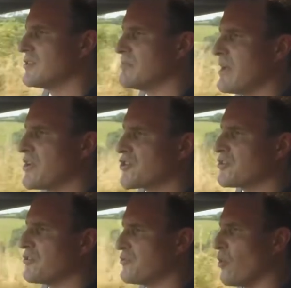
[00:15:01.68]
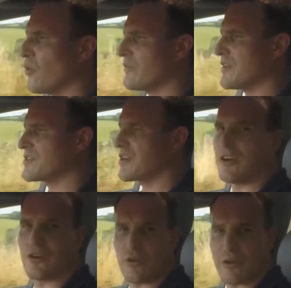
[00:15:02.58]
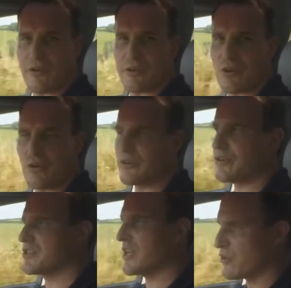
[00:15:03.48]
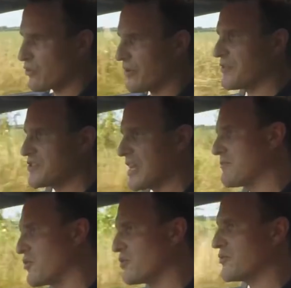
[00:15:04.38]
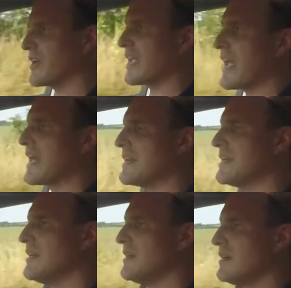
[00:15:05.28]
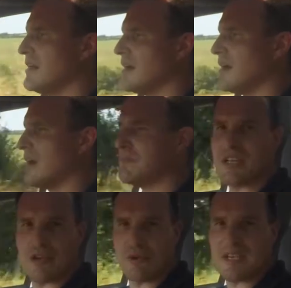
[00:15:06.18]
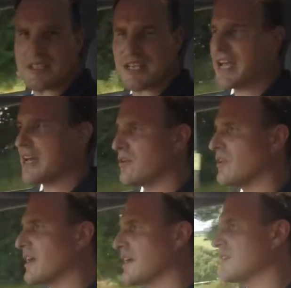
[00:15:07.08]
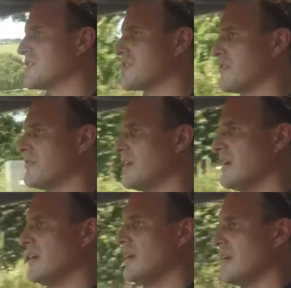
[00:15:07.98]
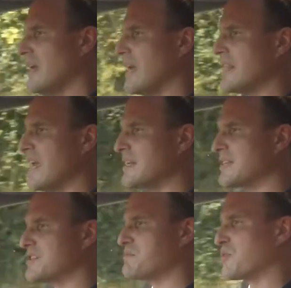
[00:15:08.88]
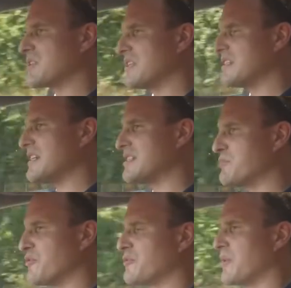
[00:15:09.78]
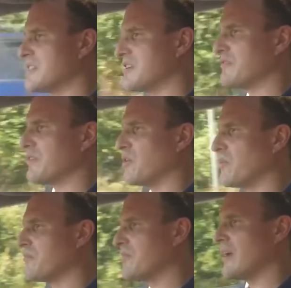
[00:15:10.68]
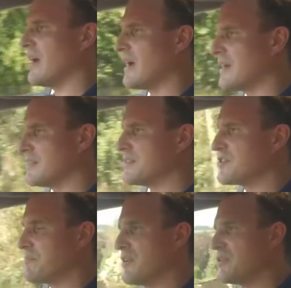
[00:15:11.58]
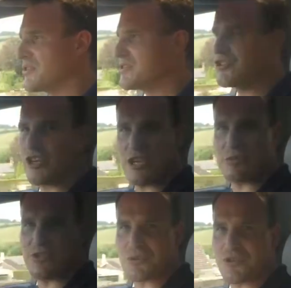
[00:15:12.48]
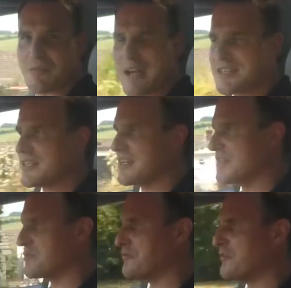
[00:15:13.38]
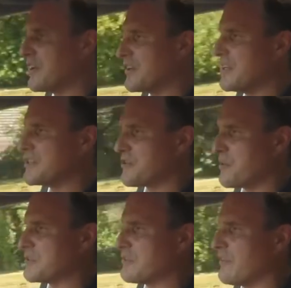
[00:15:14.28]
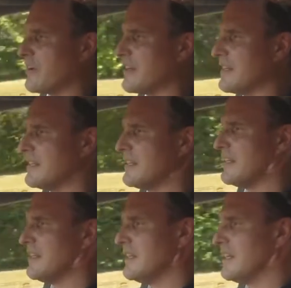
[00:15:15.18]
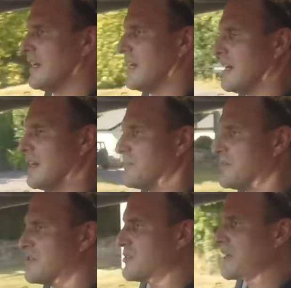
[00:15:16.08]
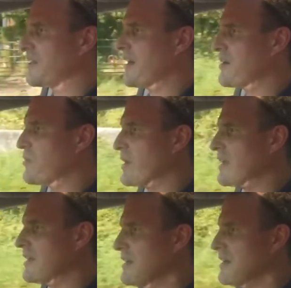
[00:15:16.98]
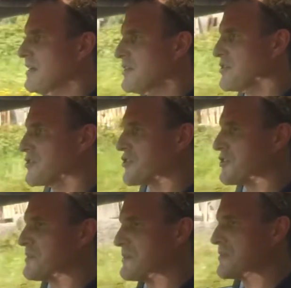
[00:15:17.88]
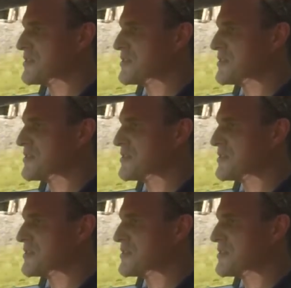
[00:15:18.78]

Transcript: to measure the roll of this car going around corners and then go around the same corner again, take readings again, all that kind of stuff. In the end, exporting the data proved quite difficult, and to be honest, the change was so dramatic I don't feel I need to quantify it doing it that way. Just trust me when I